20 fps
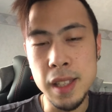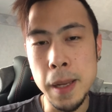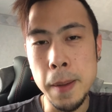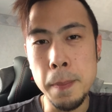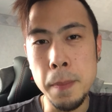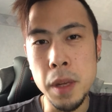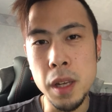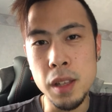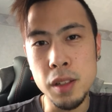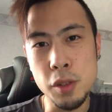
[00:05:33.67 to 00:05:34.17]

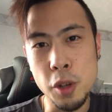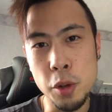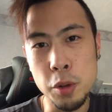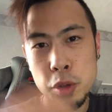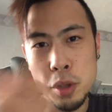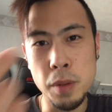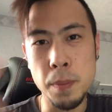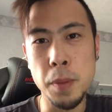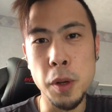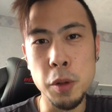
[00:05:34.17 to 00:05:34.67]
10 minutes going
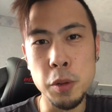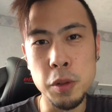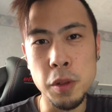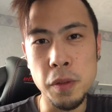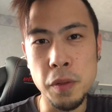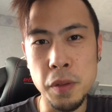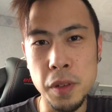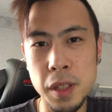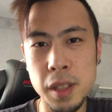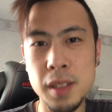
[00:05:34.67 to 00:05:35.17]
to the post
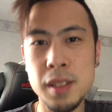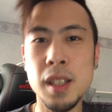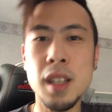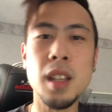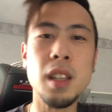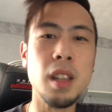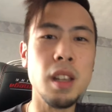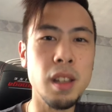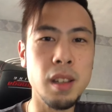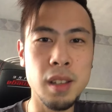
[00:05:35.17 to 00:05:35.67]
office,
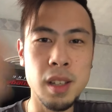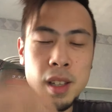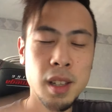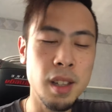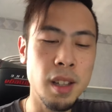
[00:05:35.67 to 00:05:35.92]
and then